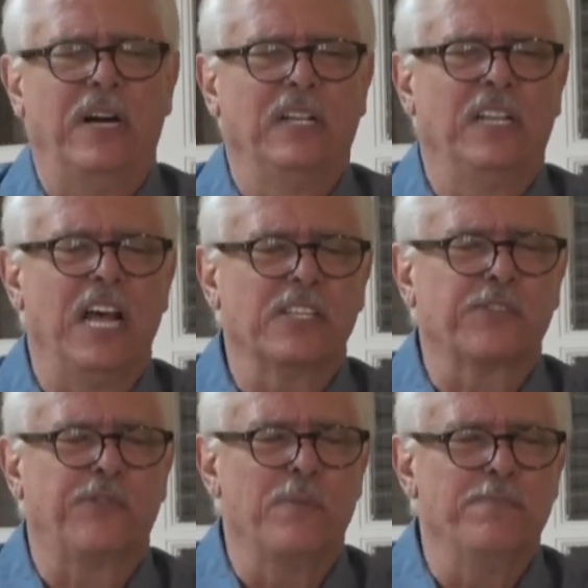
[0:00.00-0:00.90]

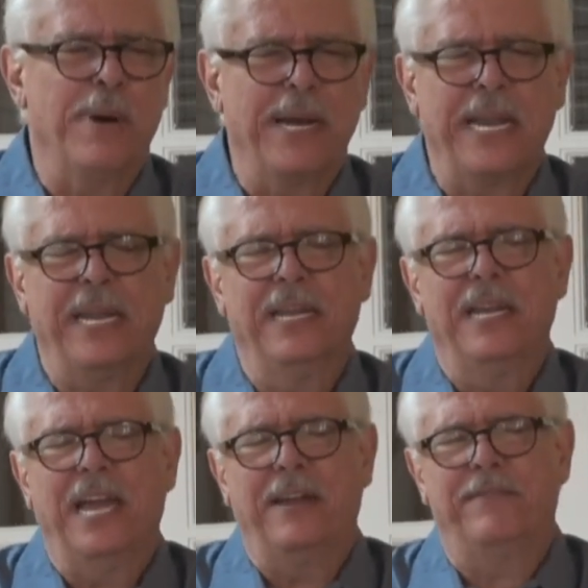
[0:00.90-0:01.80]
lust for money
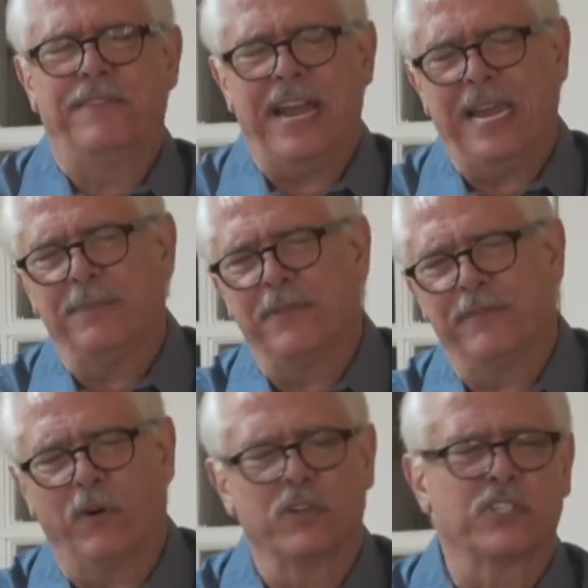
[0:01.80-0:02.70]
and fame and
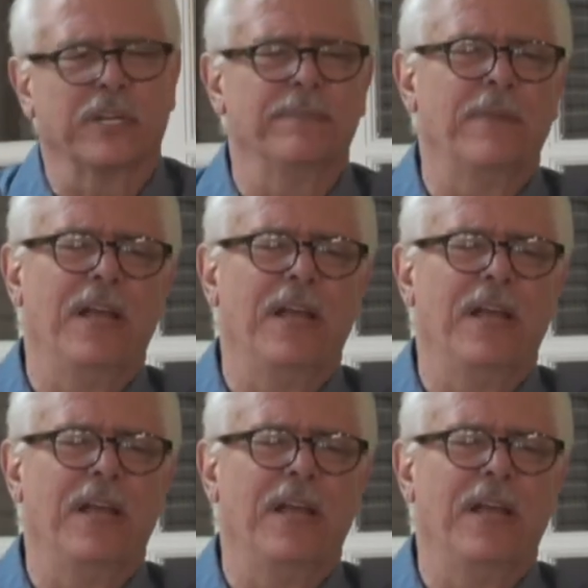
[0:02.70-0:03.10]
fortune,